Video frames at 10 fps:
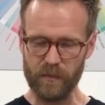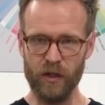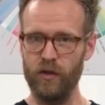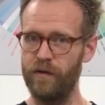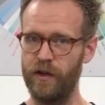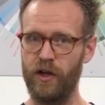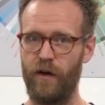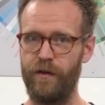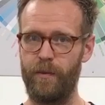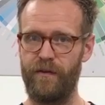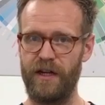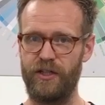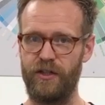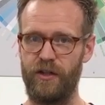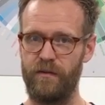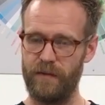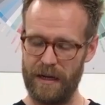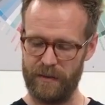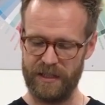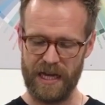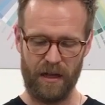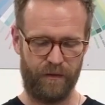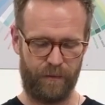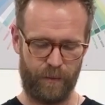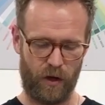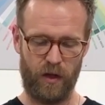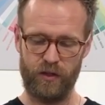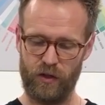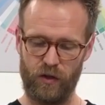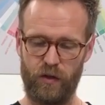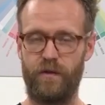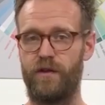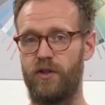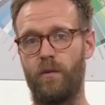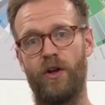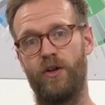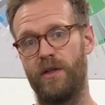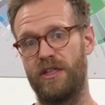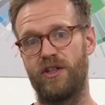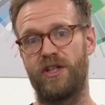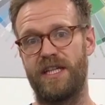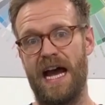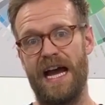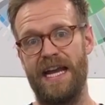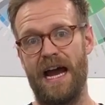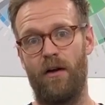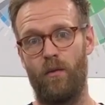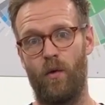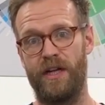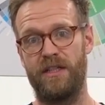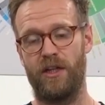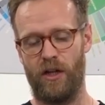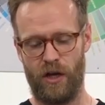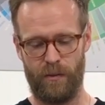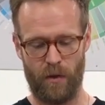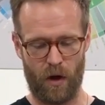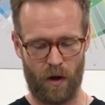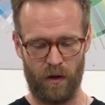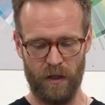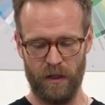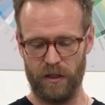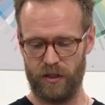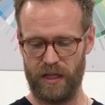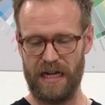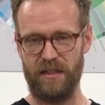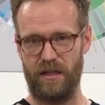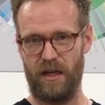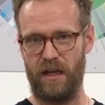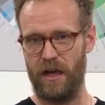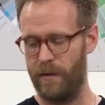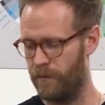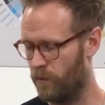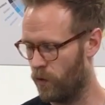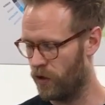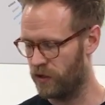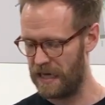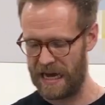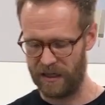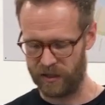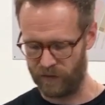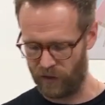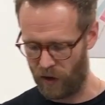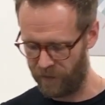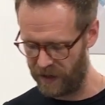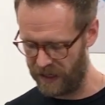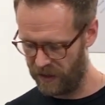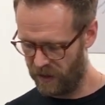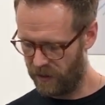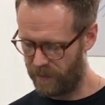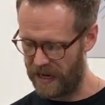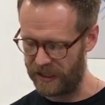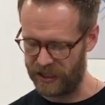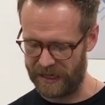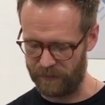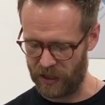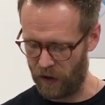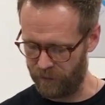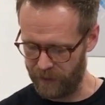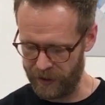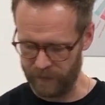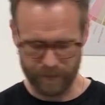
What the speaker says: Good for the coffee professional like myself, but also good for someone who is just starting out and wanting to learn more. So that's the World Atlas of Coffee by James Hoffmann.